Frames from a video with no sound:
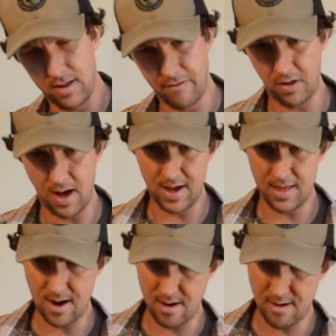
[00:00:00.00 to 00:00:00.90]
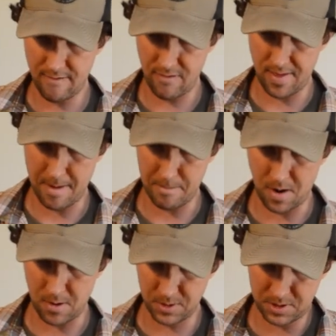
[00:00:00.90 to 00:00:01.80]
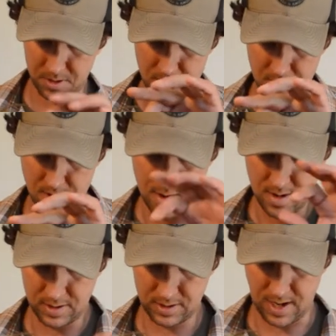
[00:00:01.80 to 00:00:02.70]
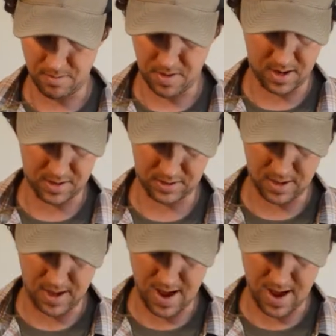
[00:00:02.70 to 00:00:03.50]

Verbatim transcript: the fly there for that post. Same thing's going to